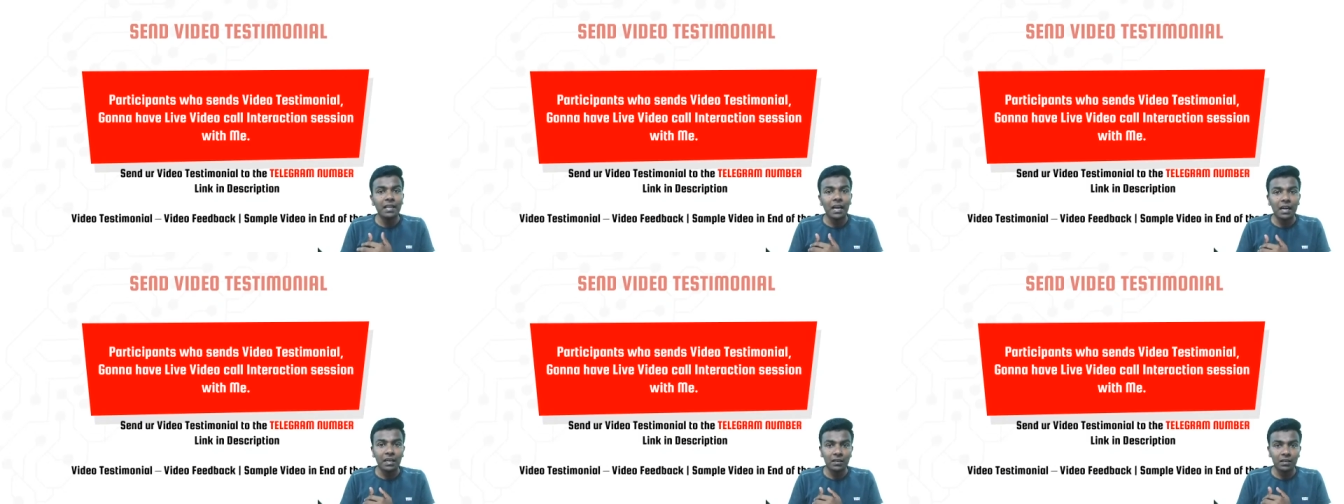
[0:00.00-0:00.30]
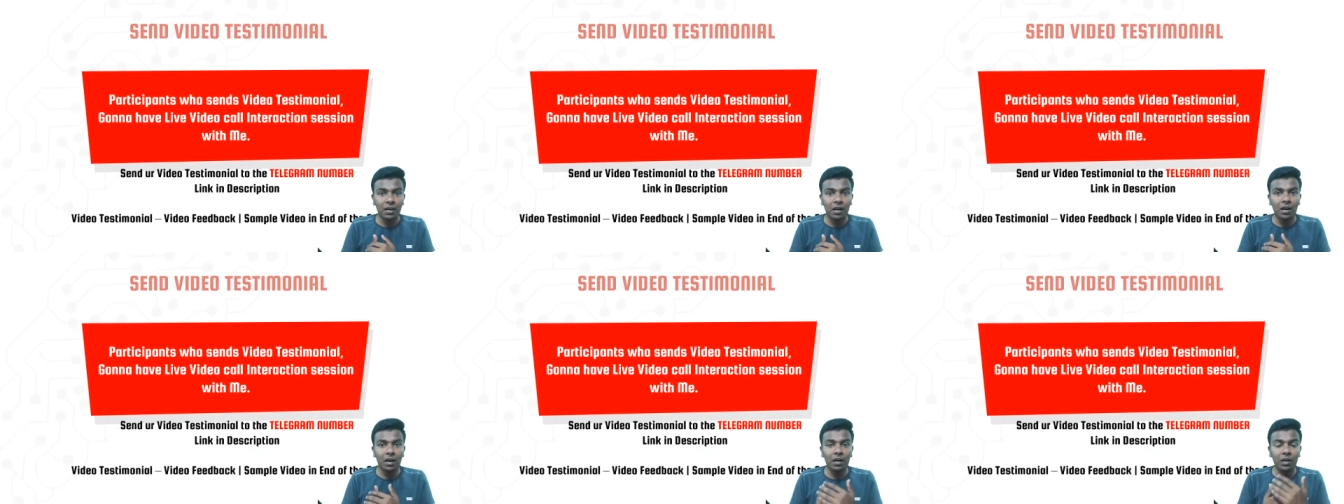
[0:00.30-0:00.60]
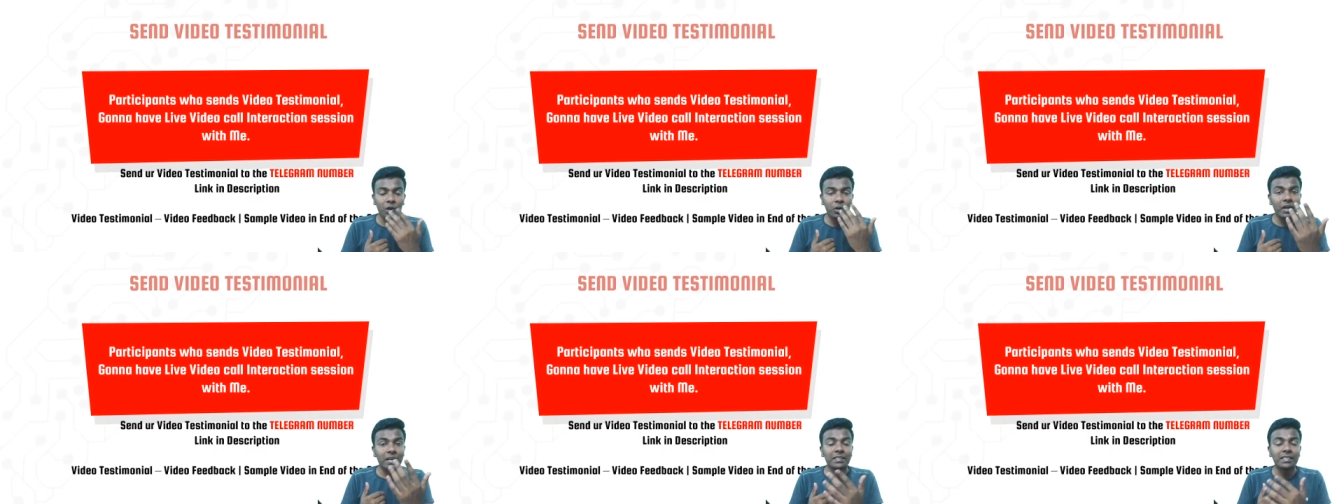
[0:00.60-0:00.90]
that
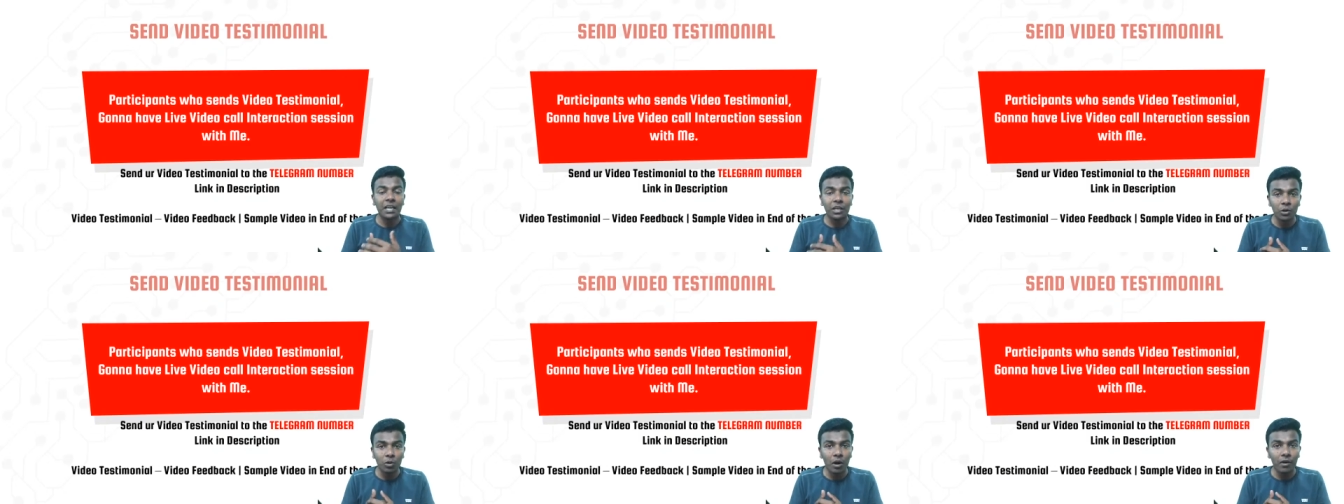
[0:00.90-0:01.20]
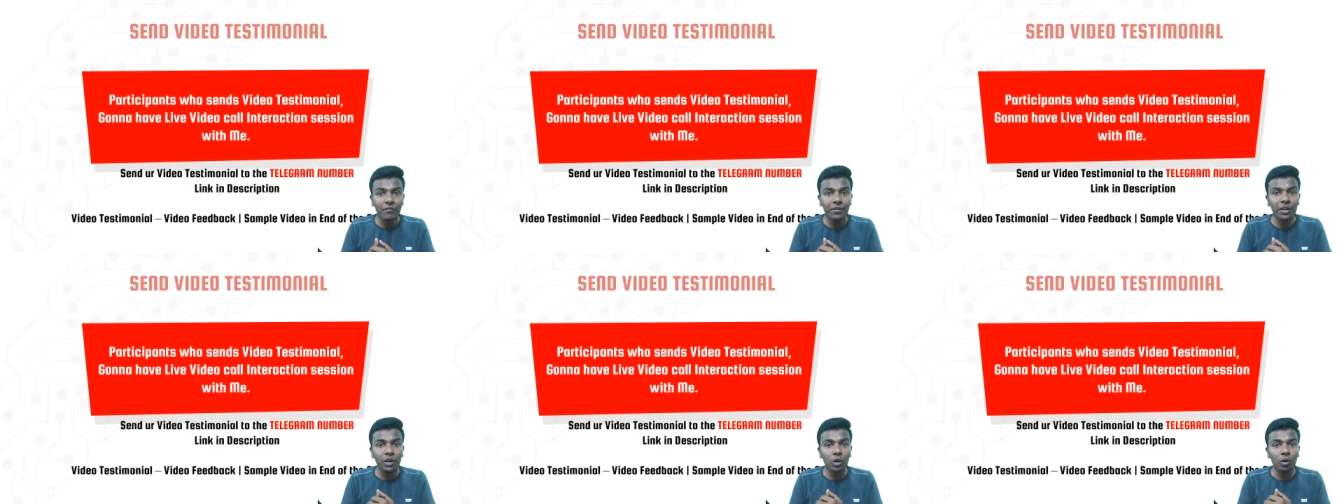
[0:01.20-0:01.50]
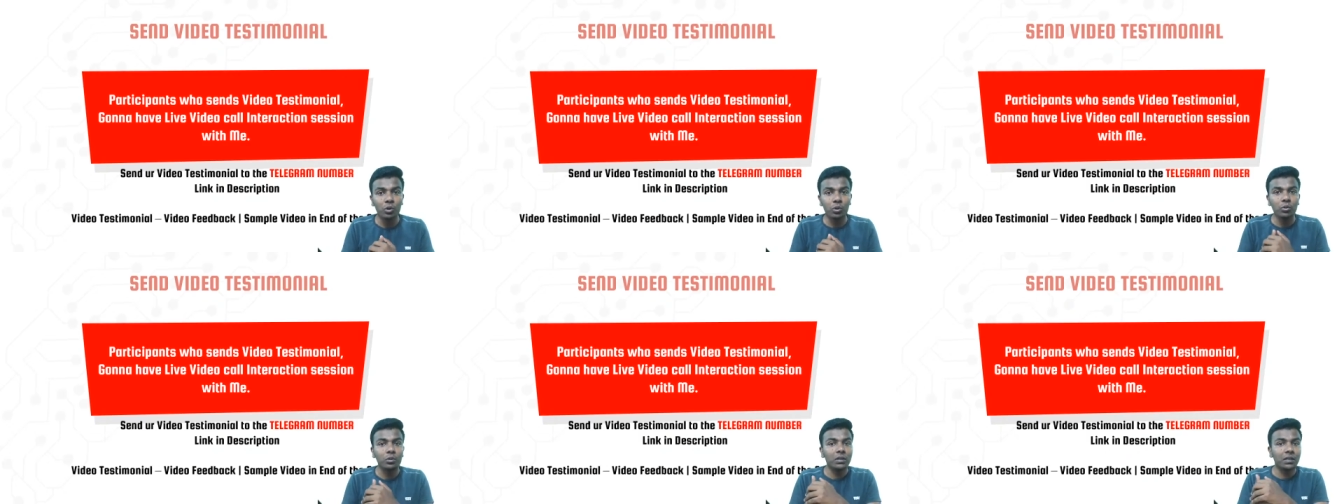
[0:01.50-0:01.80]
you can send your
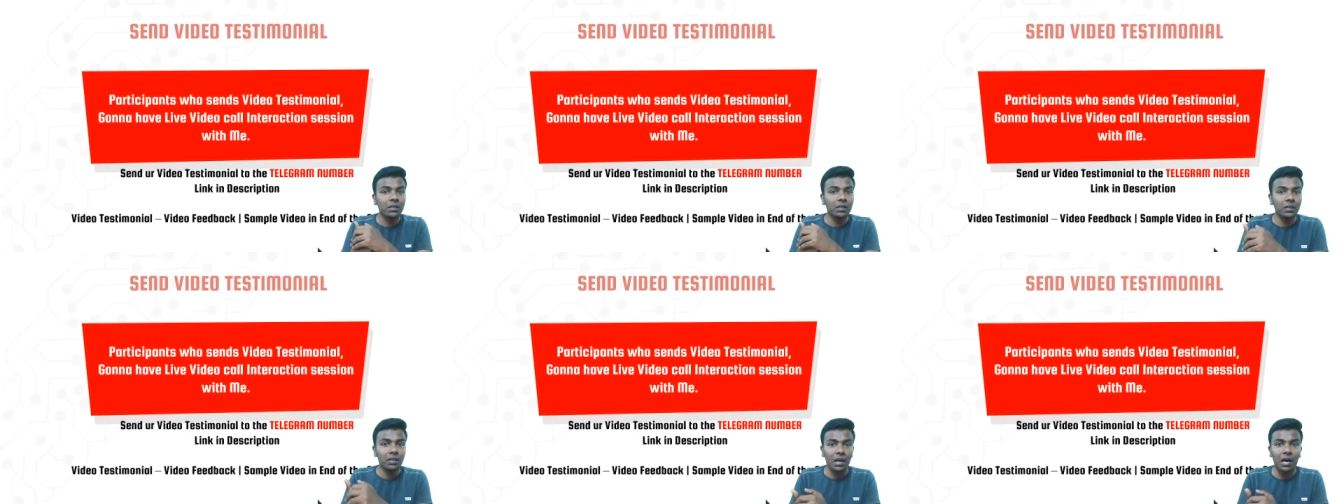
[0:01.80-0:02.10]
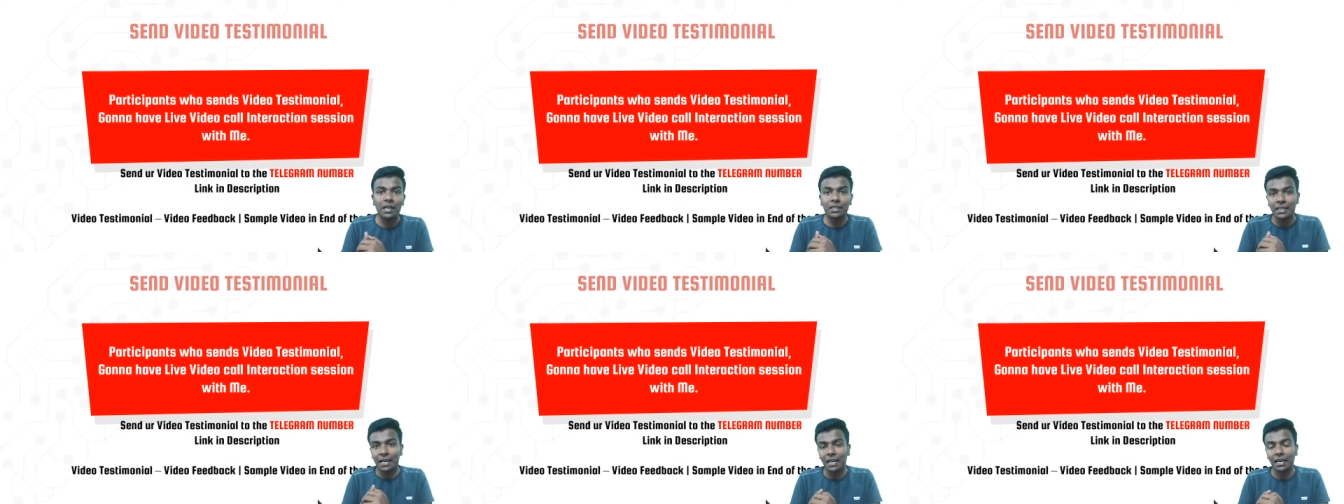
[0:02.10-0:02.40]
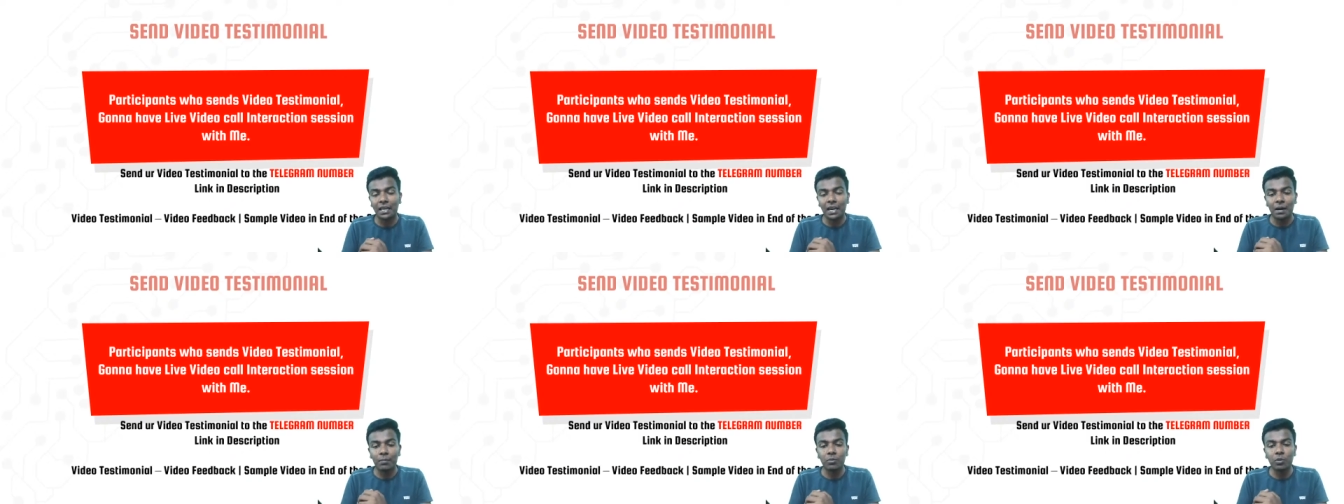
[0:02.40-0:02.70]
video to the
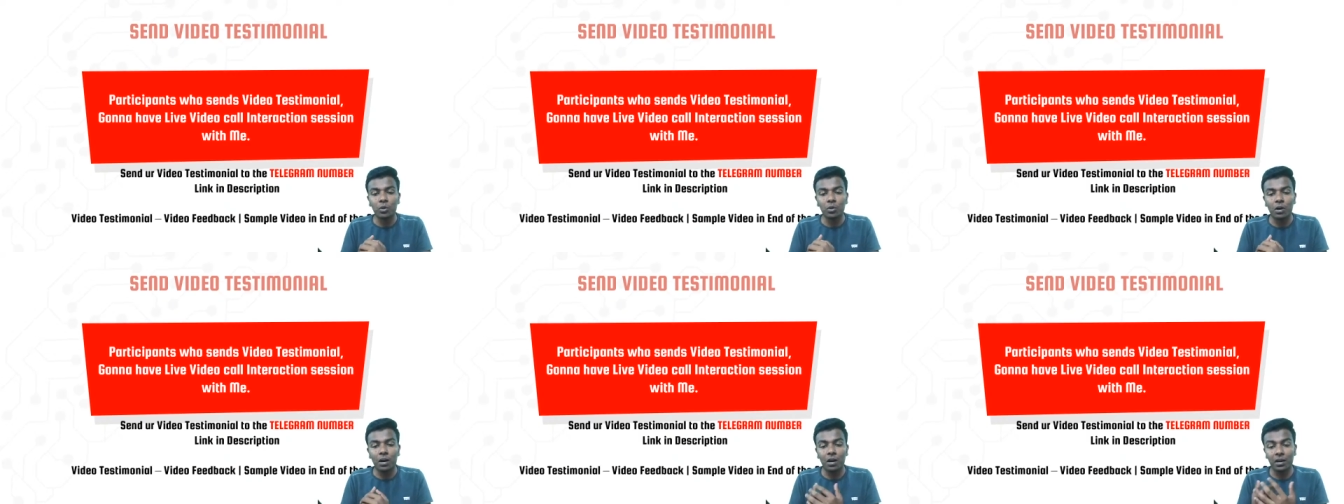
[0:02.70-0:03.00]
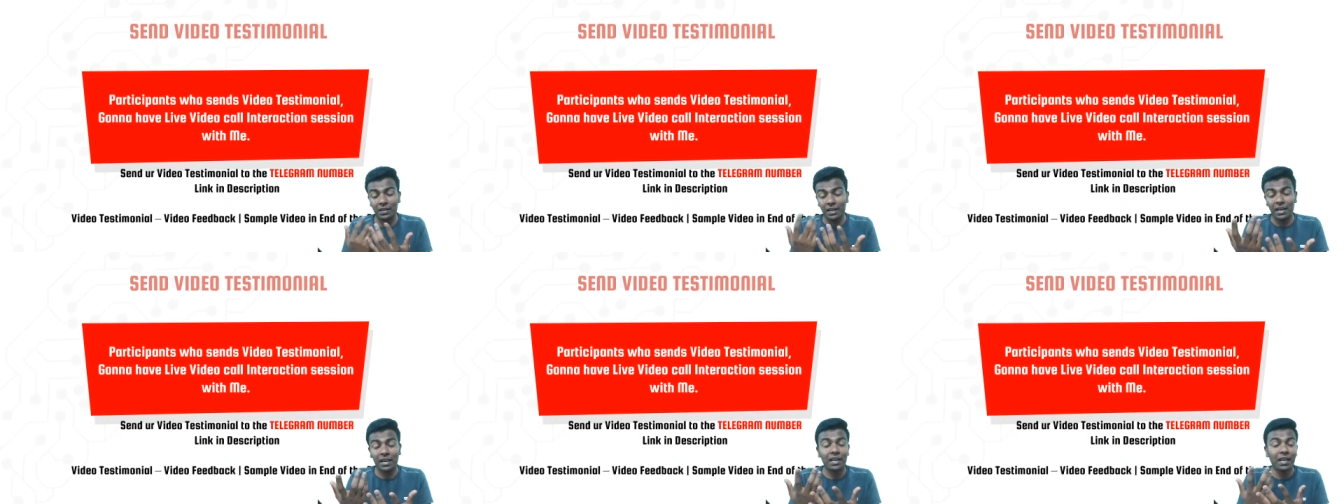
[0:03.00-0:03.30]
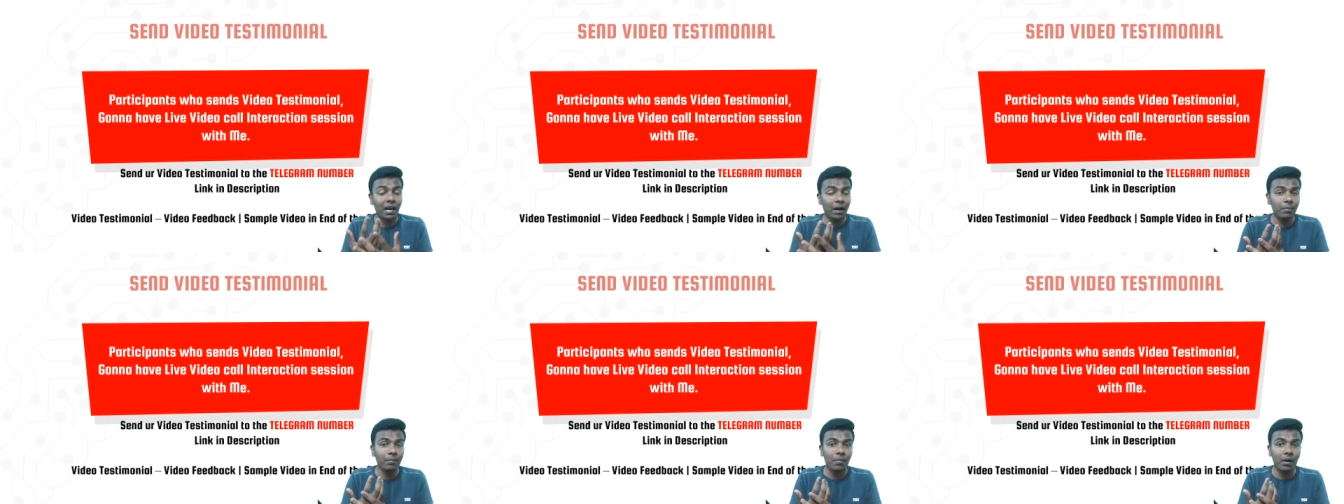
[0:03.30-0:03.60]
telegram group
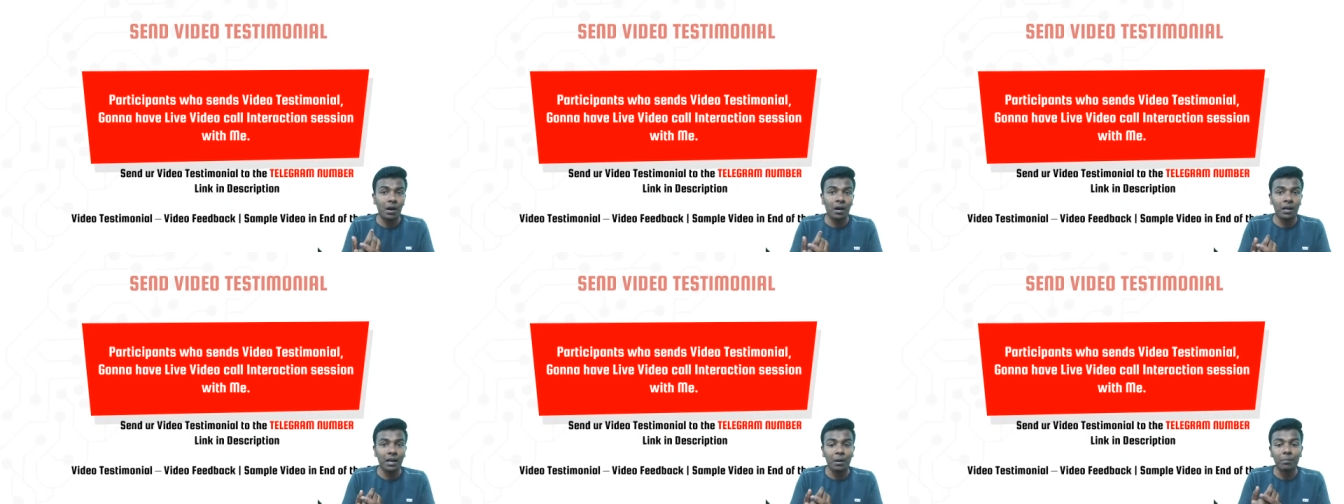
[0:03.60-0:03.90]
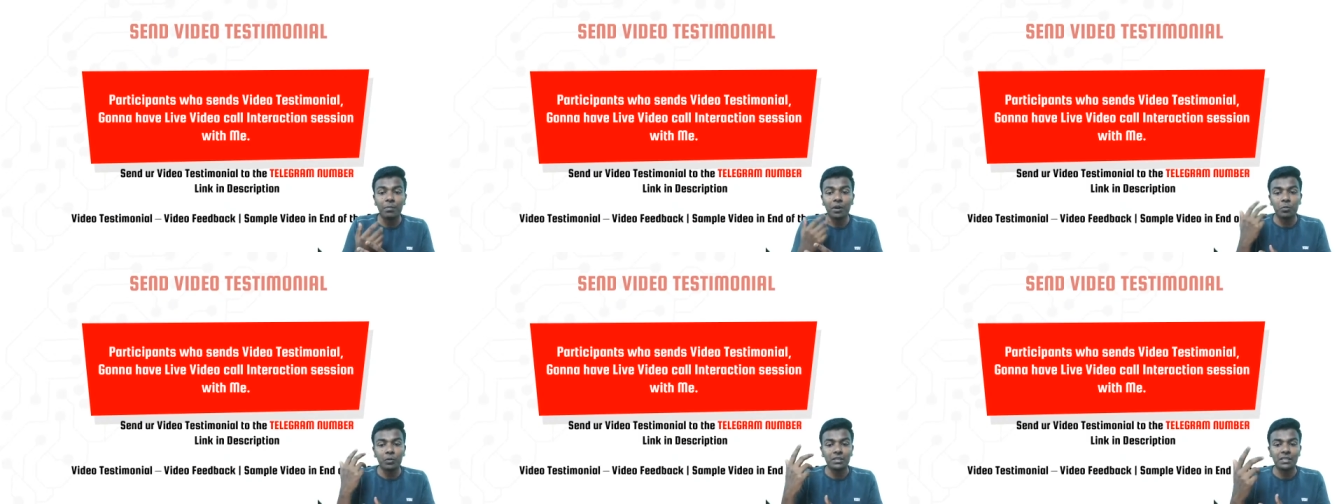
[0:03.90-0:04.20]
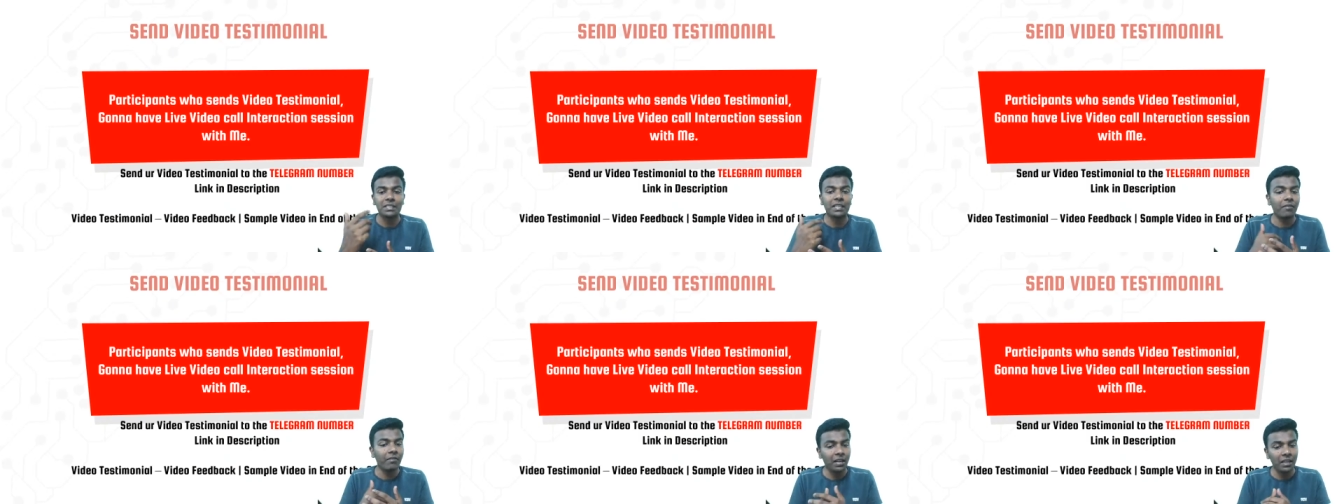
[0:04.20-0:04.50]
number which
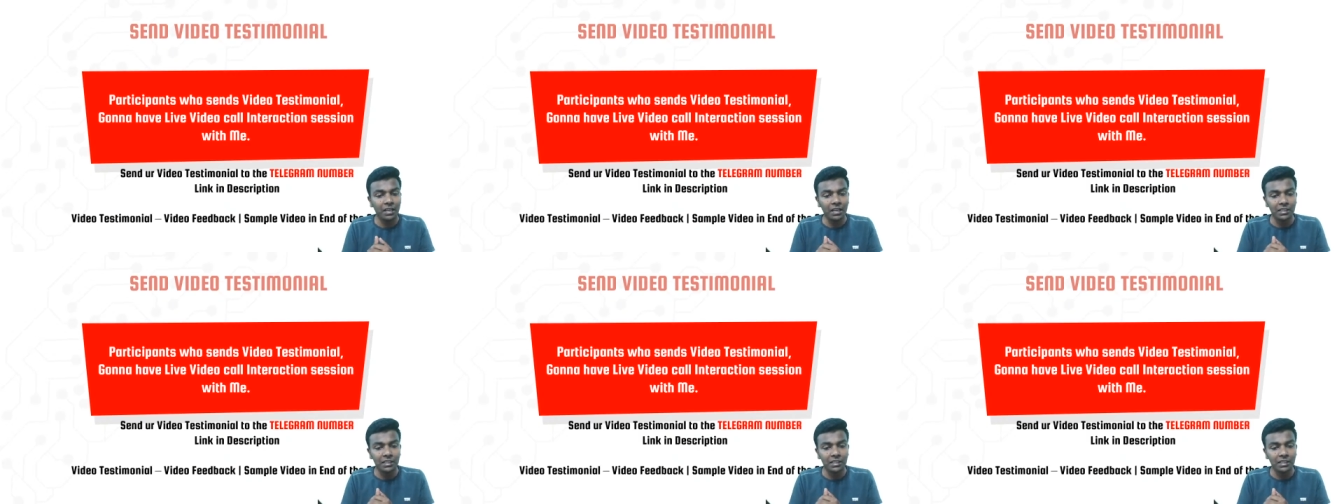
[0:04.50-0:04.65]
is given in the